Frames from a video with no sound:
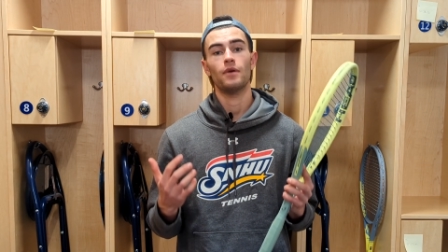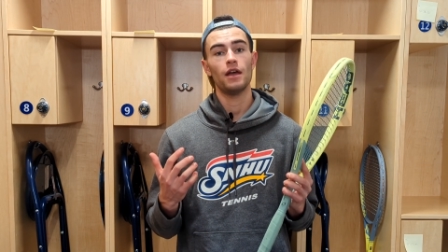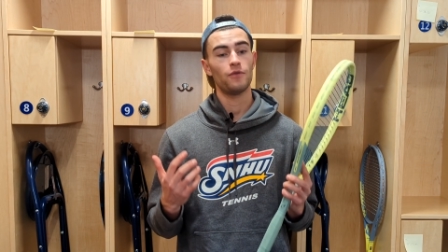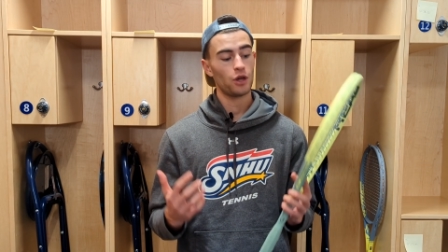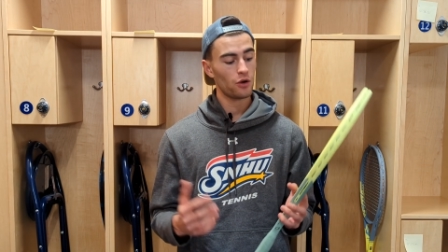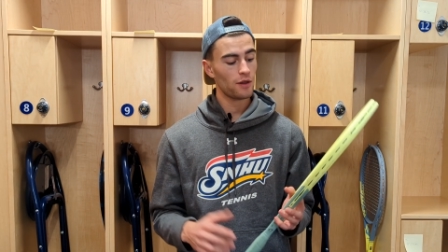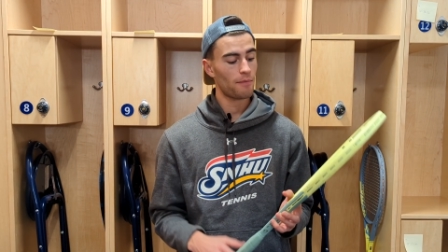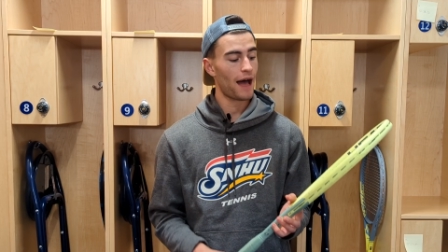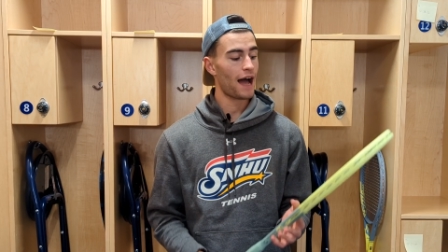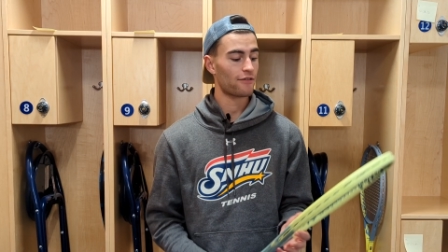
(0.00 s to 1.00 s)
If we go to the
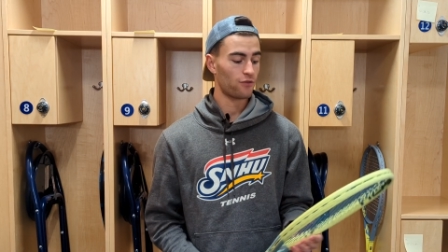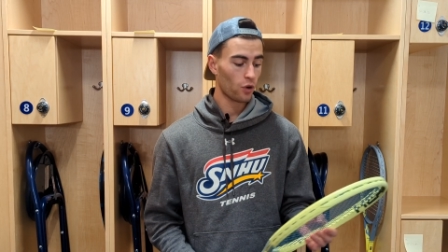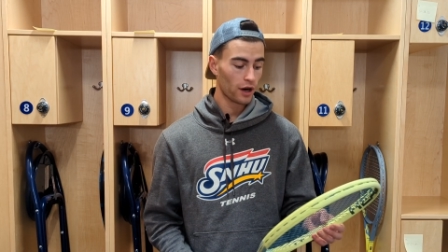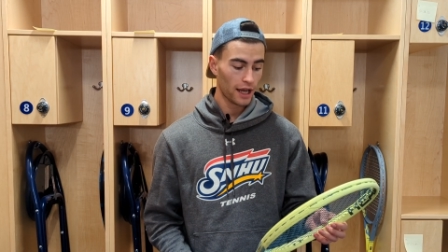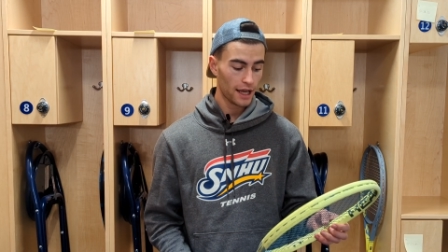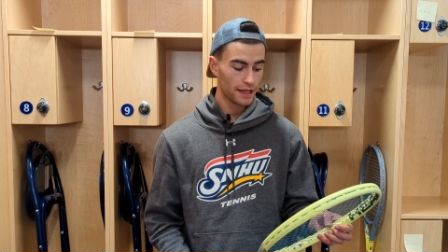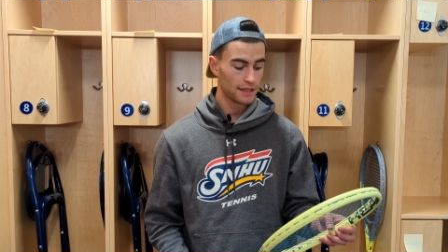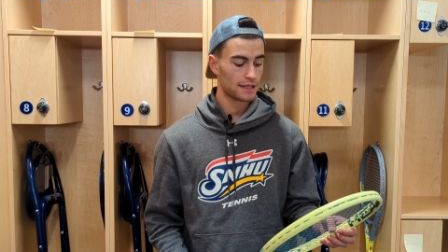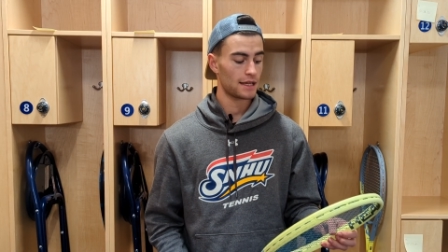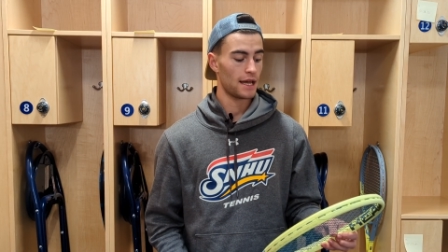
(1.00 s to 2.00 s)
back
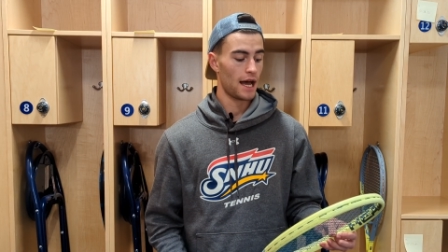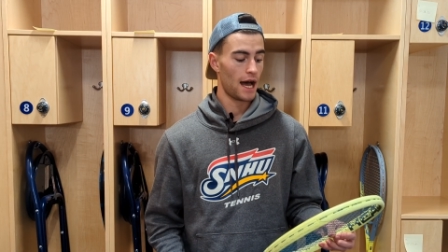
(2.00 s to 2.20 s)
forehands,